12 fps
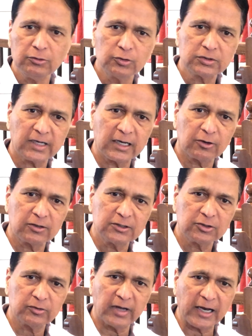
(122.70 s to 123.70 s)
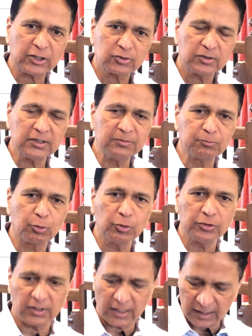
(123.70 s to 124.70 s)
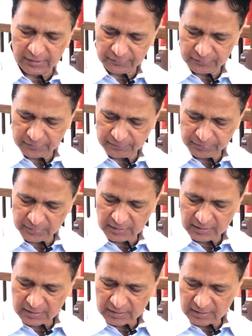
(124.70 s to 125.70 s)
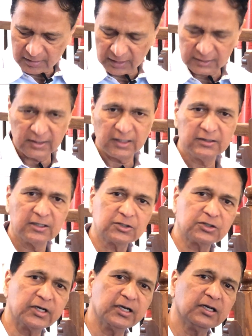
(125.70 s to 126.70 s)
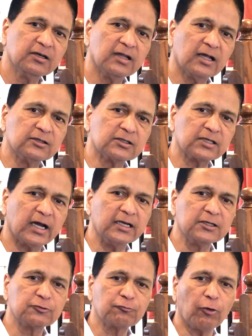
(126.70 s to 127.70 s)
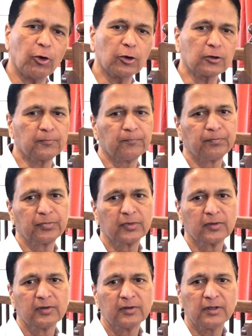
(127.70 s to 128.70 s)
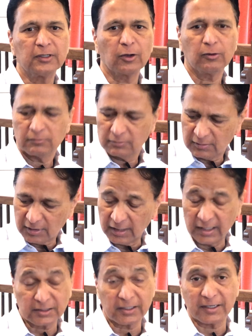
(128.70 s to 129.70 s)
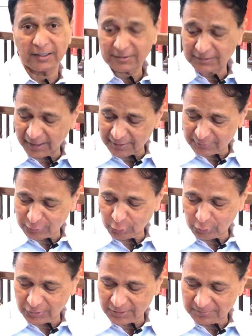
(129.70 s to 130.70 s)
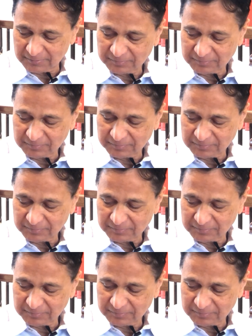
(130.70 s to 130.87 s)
you use psychology to actually improve your life rather than just treat it as a science for, a healthcare science, so to say.